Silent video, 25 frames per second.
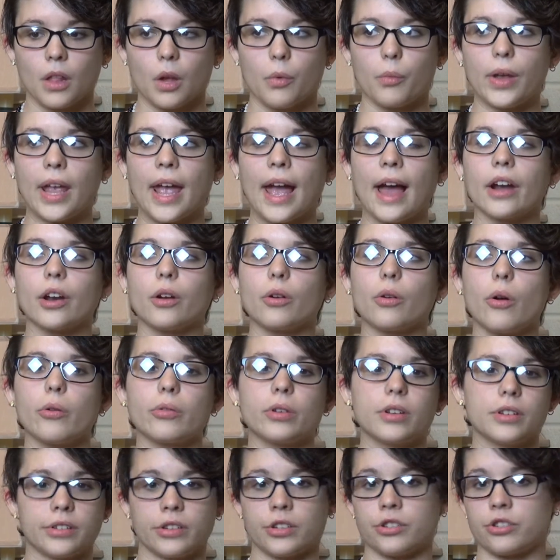We had our
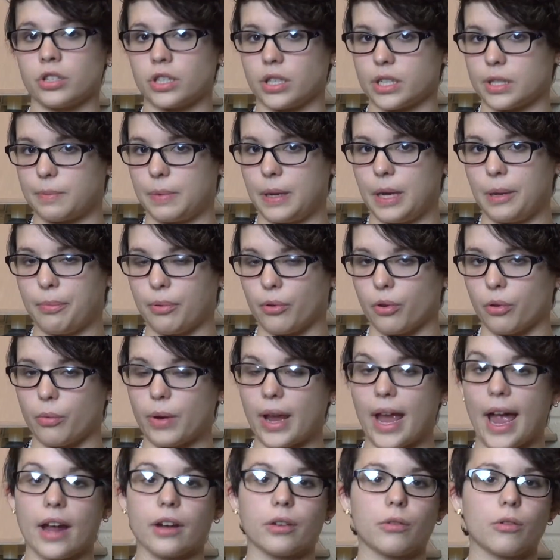own indigenous people,
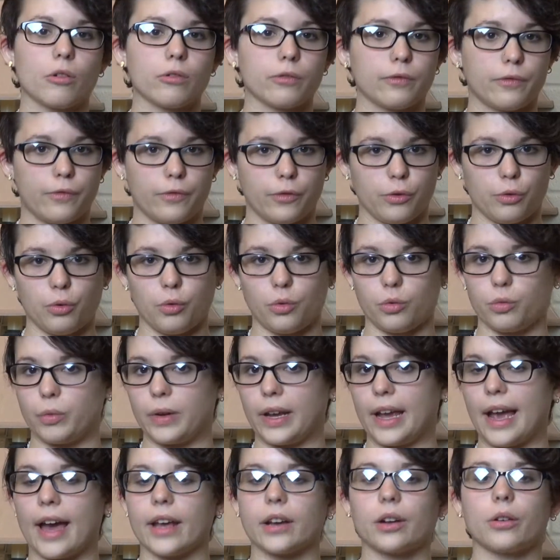we had our own food,
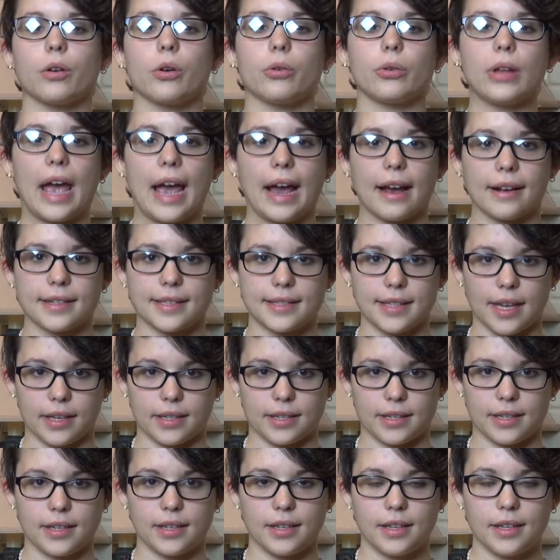we had our own
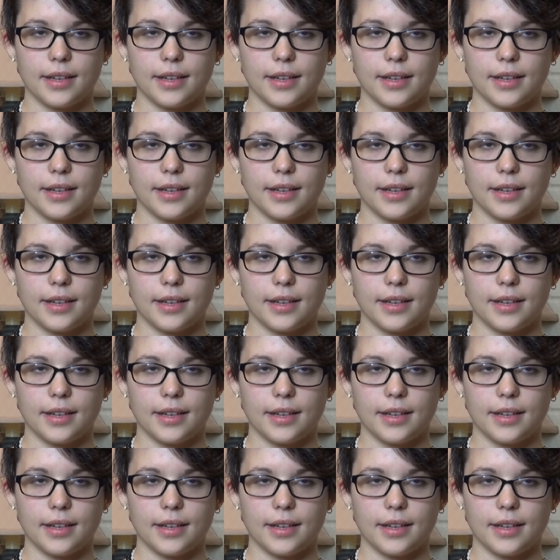accent,